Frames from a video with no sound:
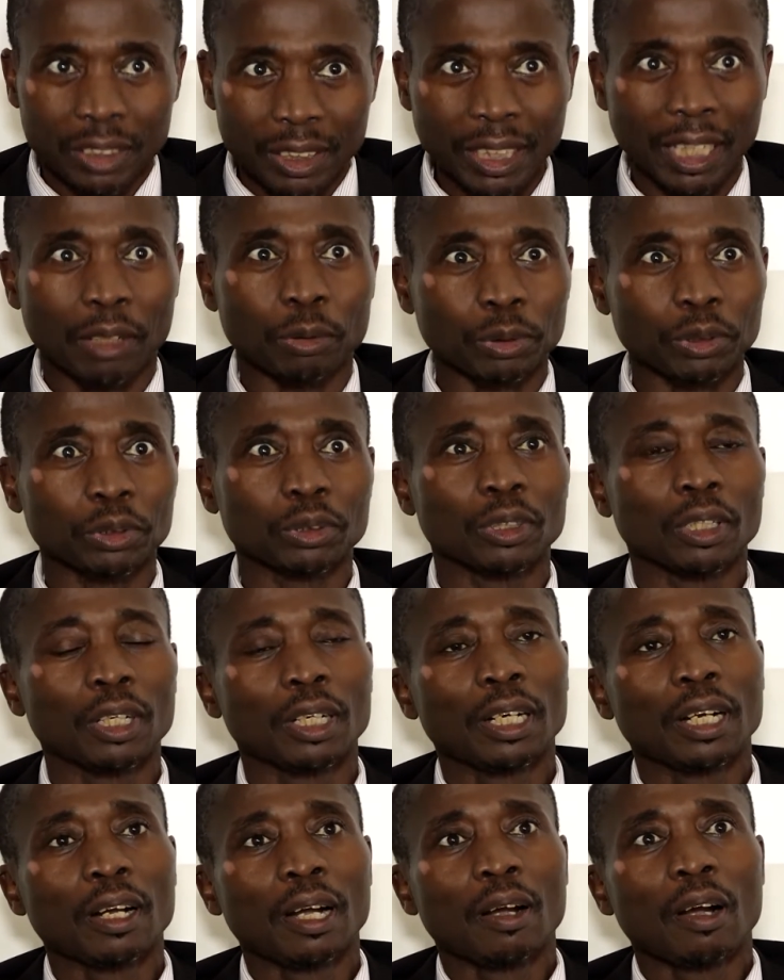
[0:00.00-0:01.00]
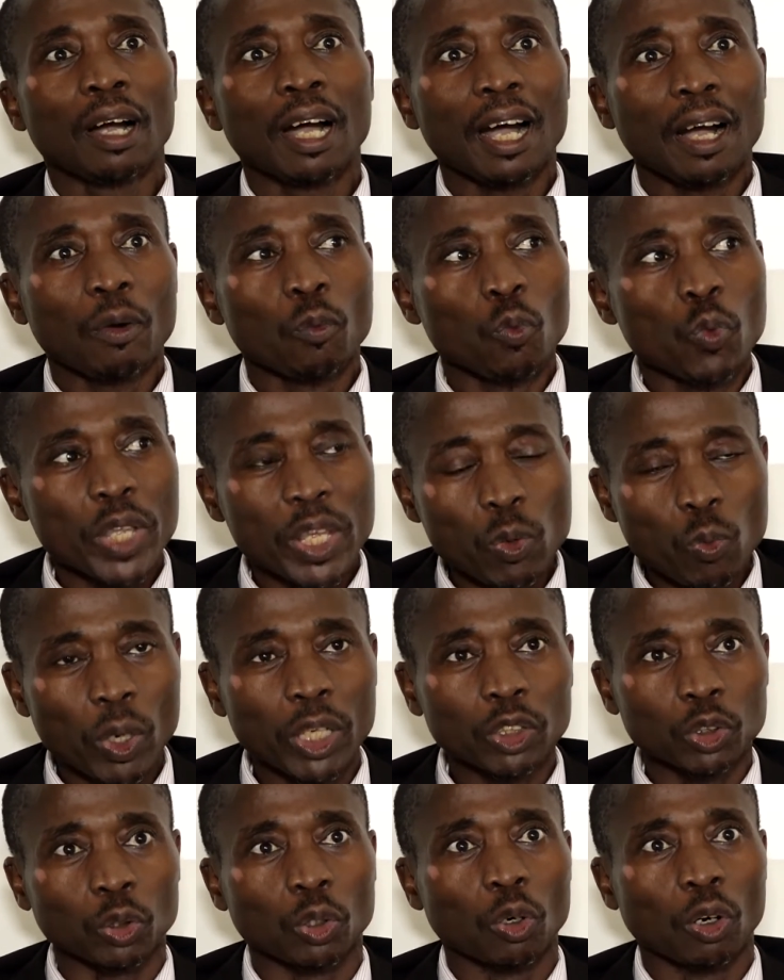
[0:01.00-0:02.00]
doubt, I
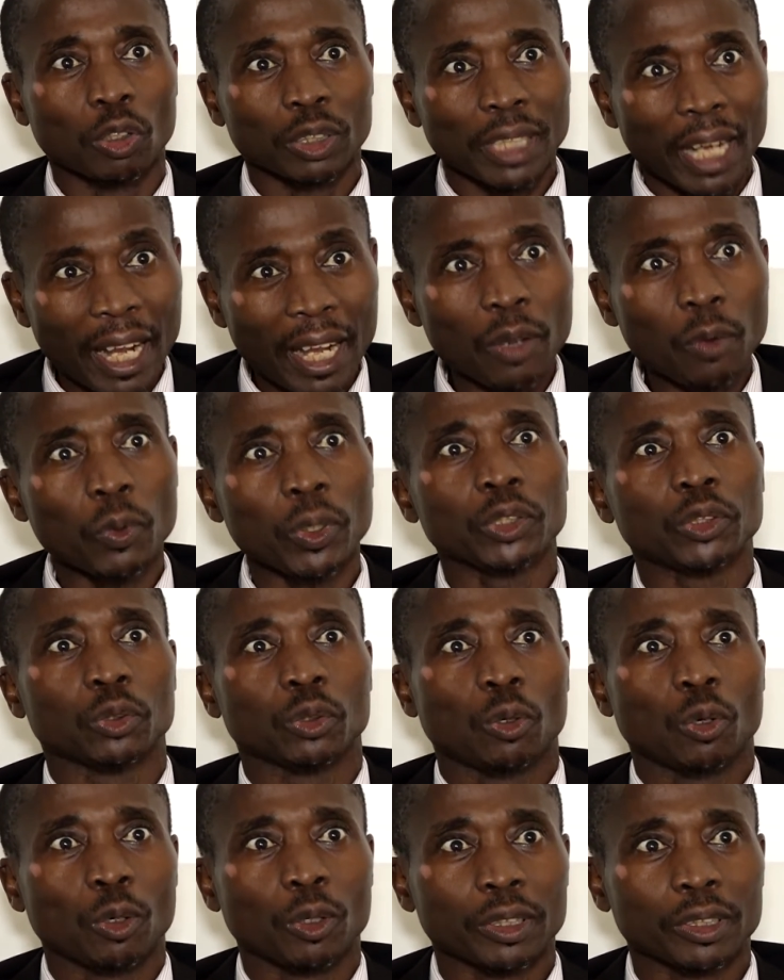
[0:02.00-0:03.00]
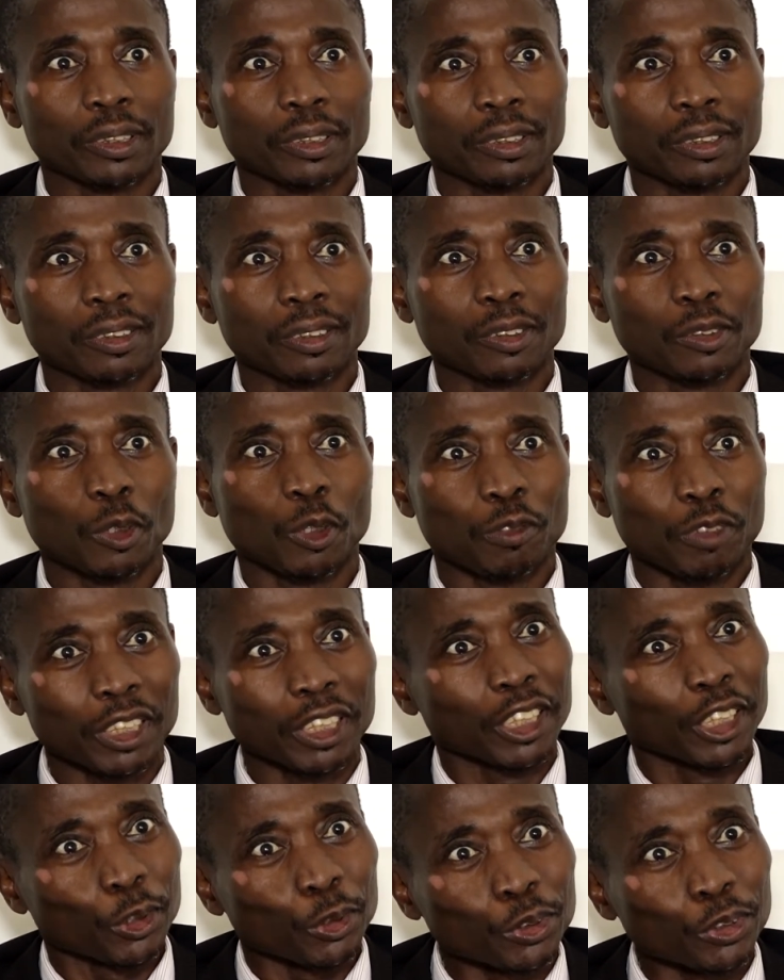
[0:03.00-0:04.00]
went to court over
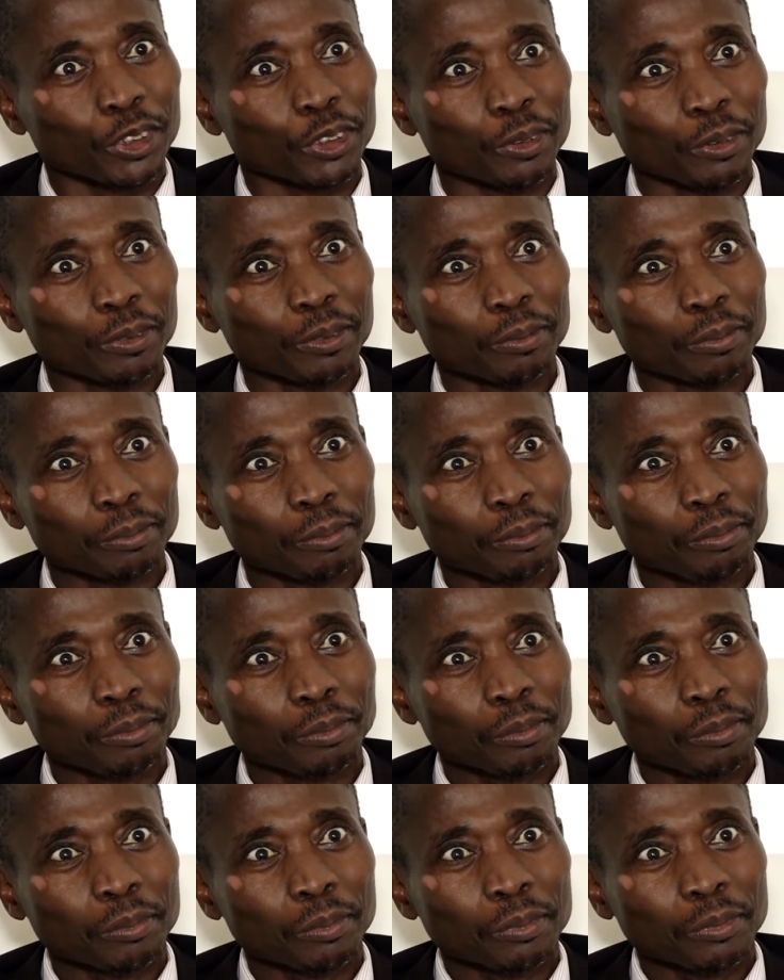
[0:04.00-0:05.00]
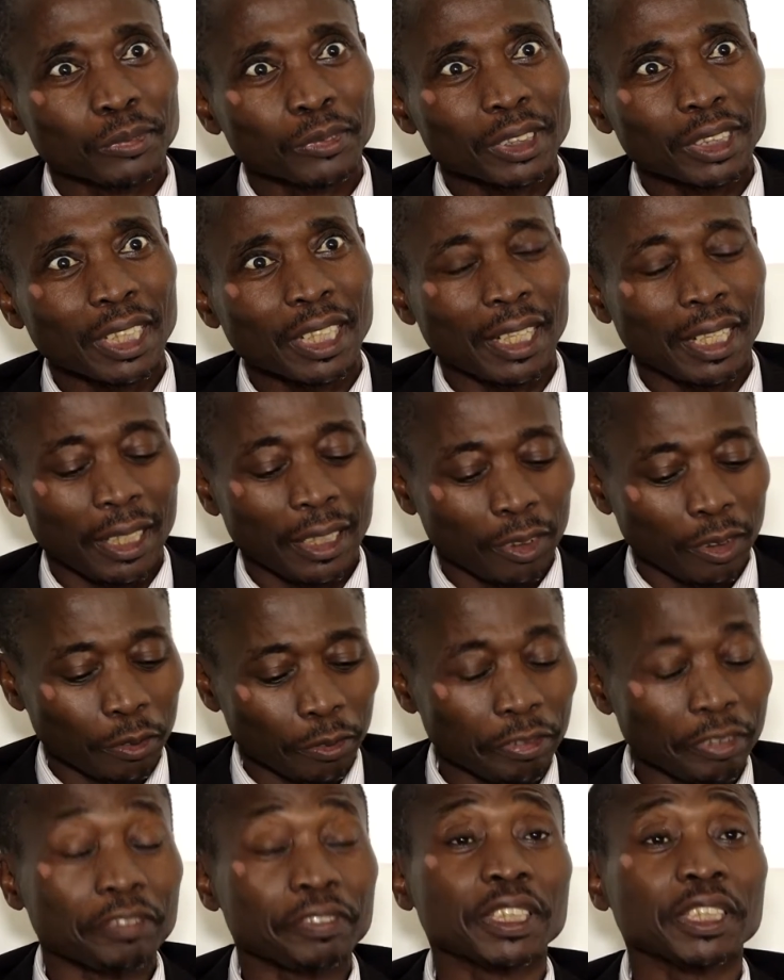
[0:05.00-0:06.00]
the issue. And on
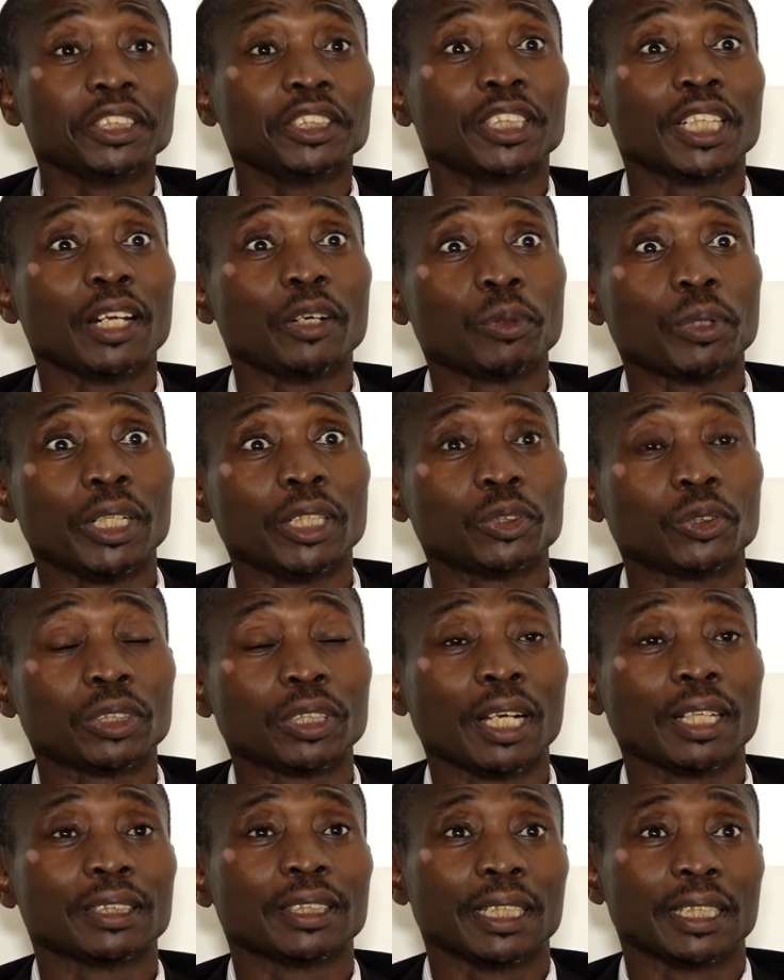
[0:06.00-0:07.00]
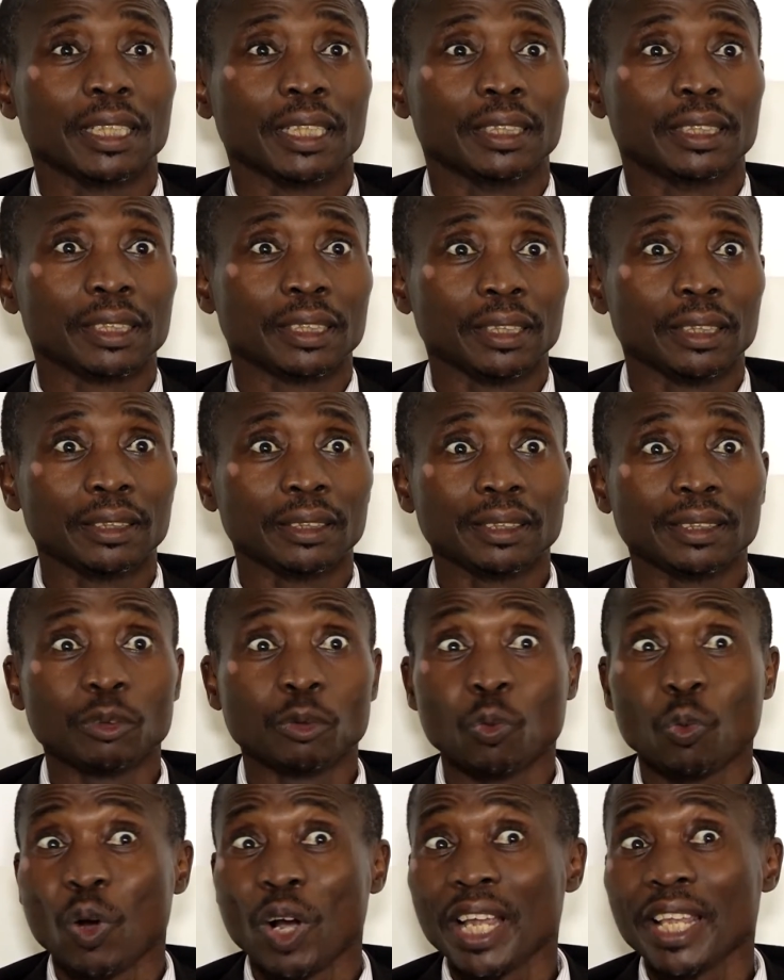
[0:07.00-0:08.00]
15 January 2018,
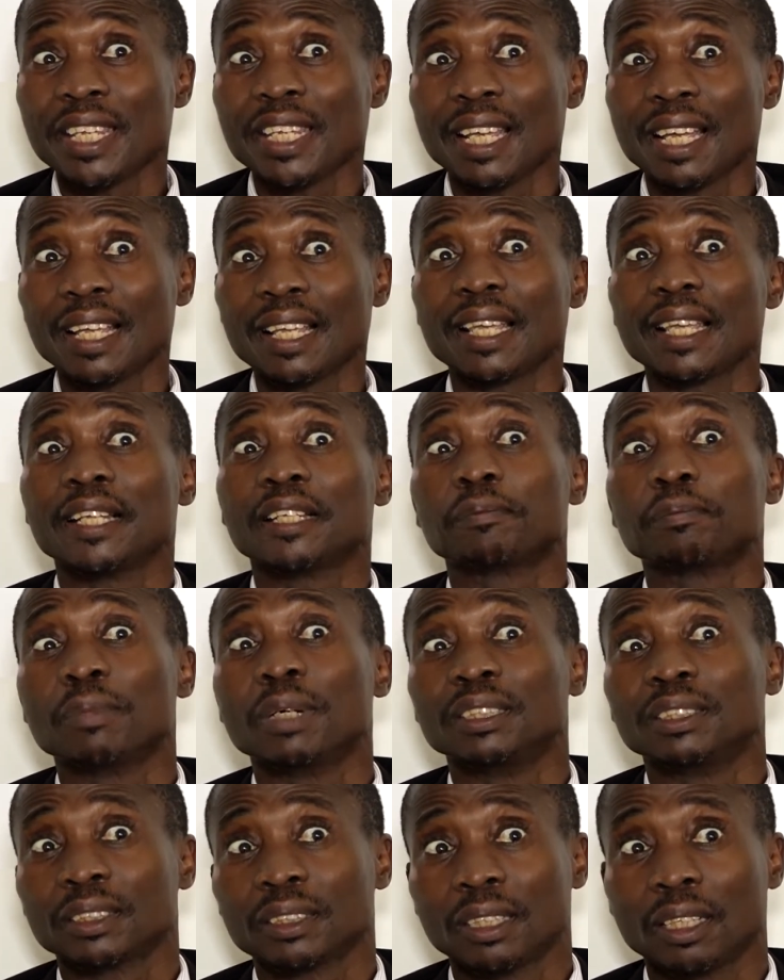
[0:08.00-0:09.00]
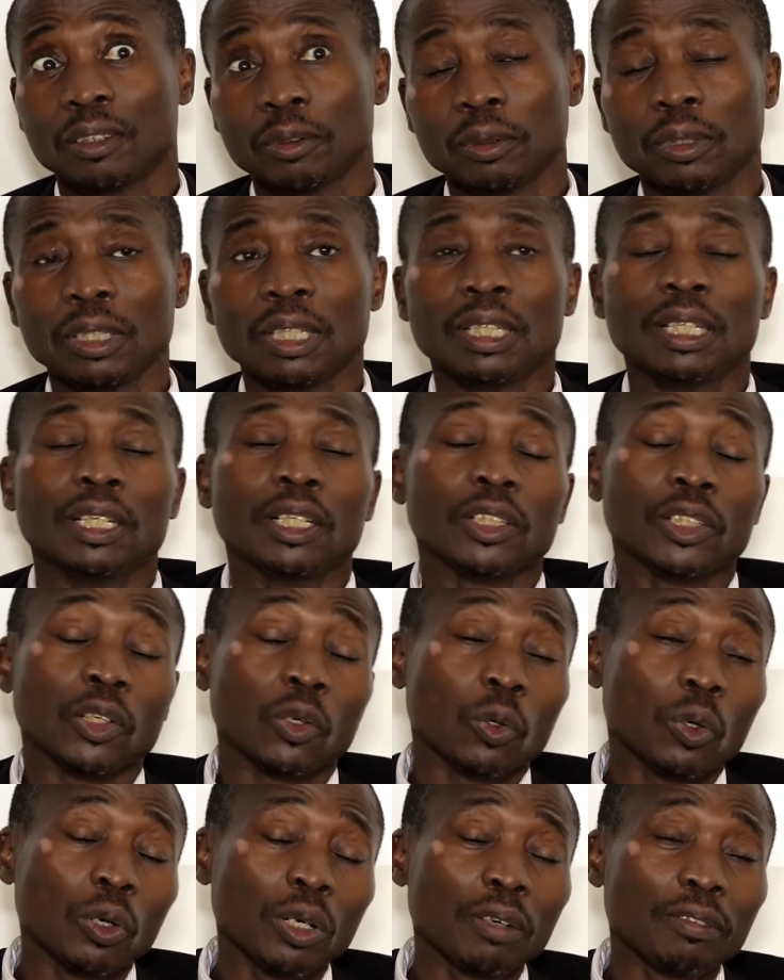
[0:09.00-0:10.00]
1 year, 8 months now, the
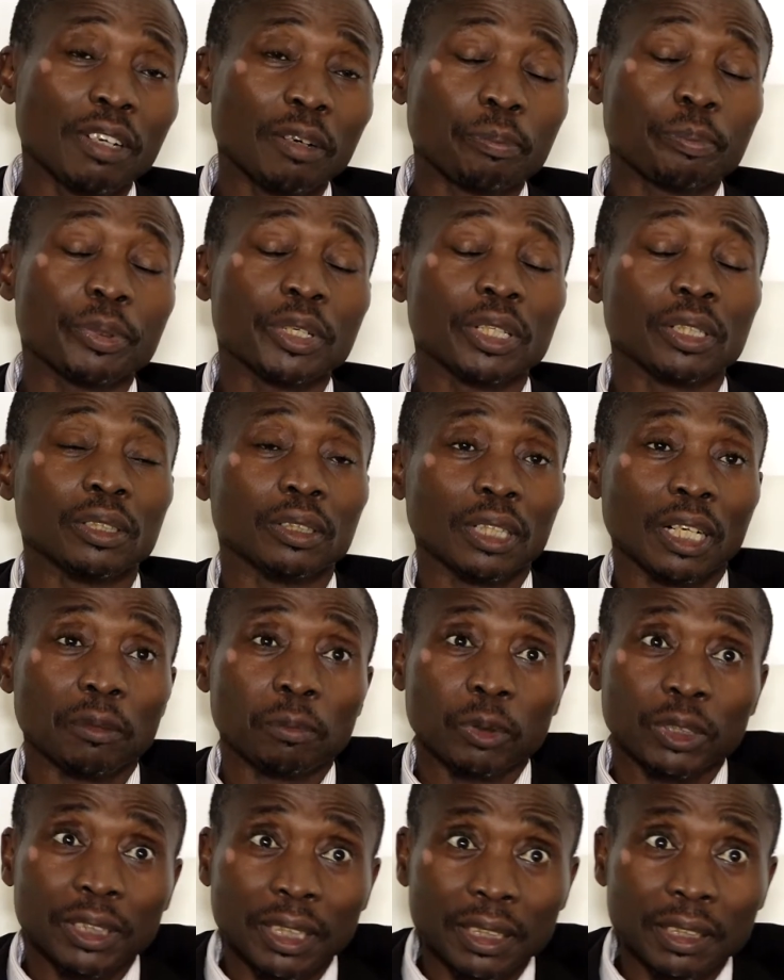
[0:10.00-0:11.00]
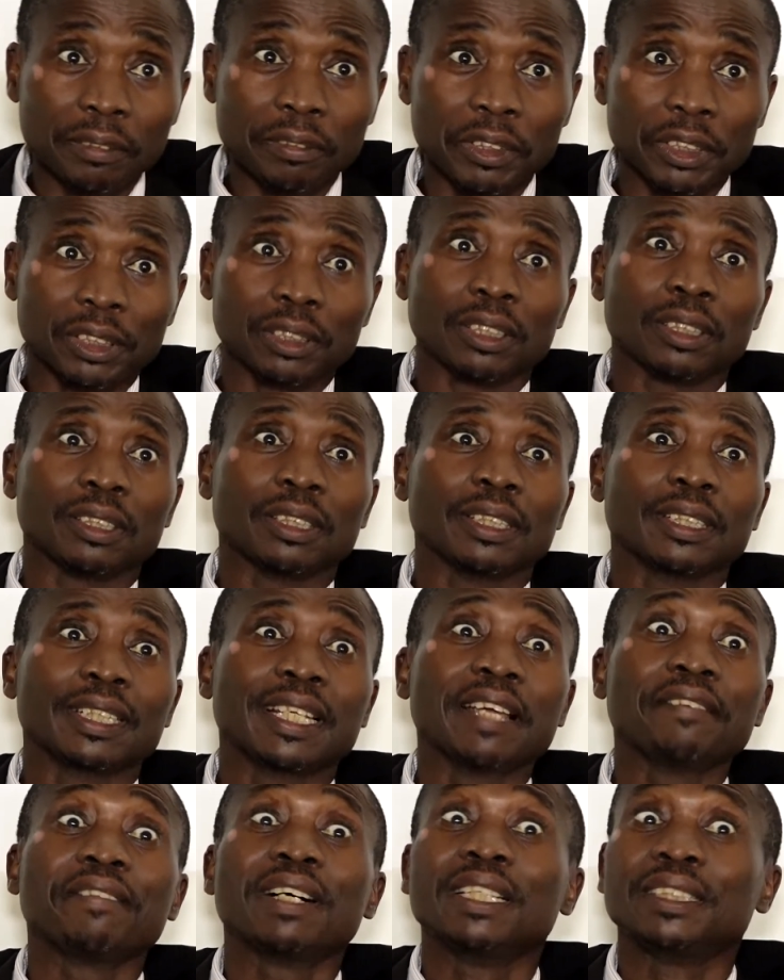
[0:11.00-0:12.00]
Court of Appeal, Abuja Division,
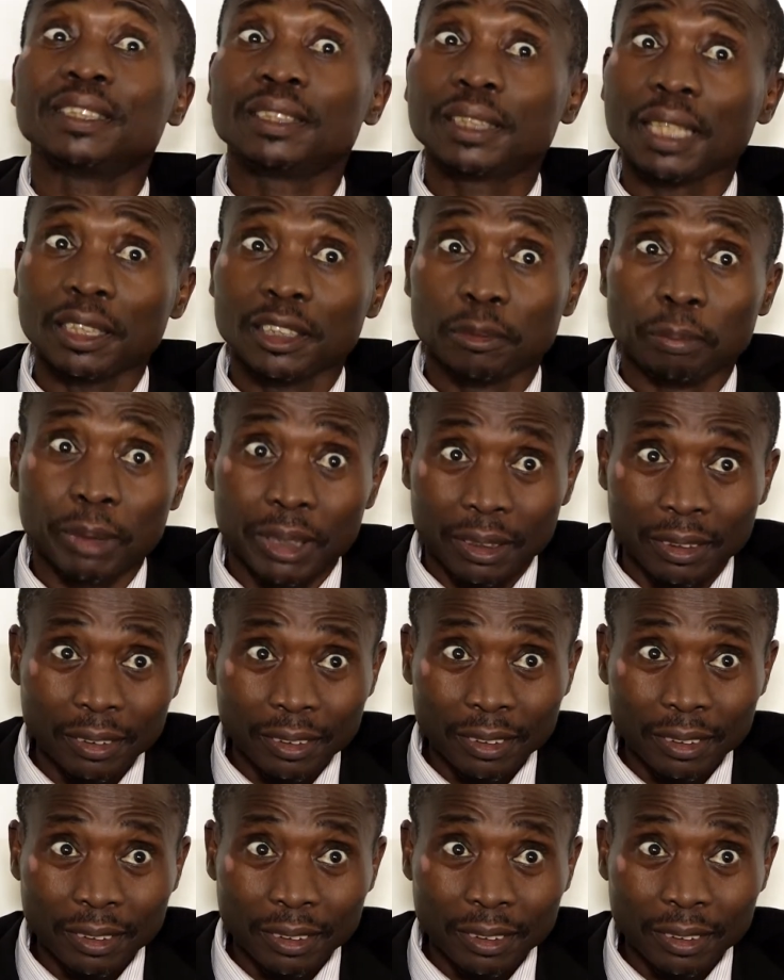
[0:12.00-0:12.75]
gave a judgment